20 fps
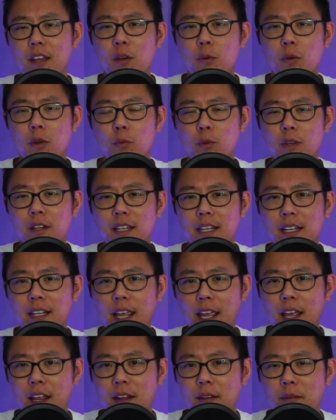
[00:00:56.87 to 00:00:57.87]
we really
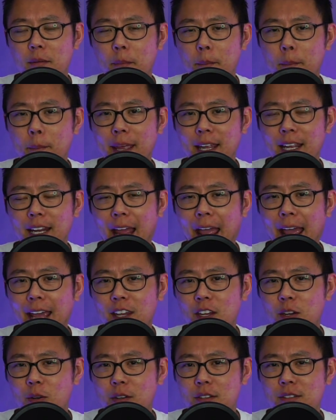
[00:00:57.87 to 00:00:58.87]
can make an
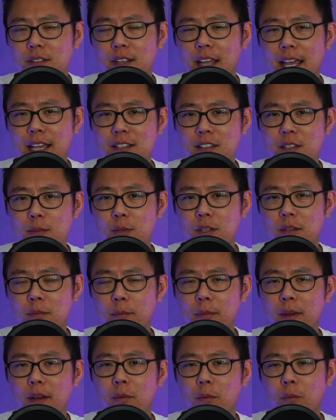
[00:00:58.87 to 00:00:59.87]
accurate estimate,
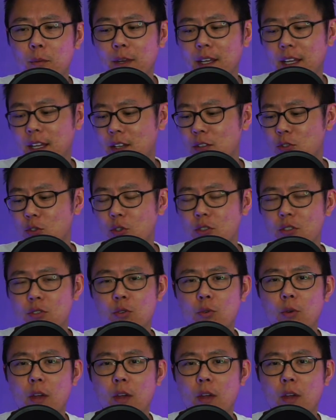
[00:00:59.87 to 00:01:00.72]
but we can just do